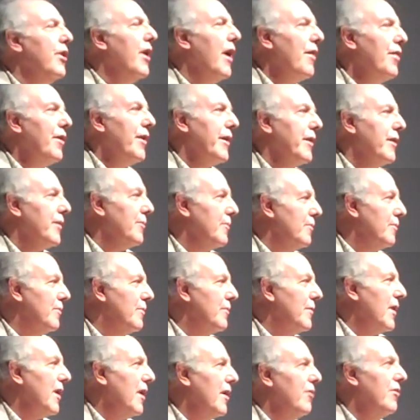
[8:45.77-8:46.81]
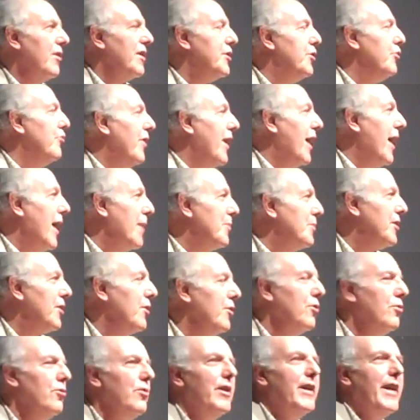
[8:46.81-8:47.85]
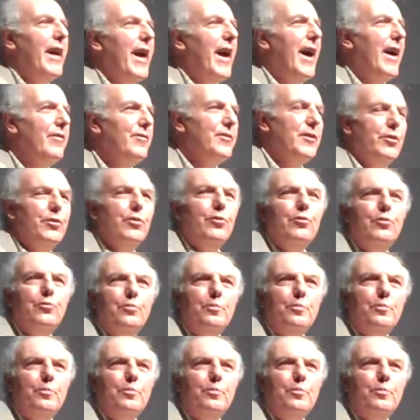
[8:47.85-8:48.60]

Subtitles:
nothing unless you absolutely have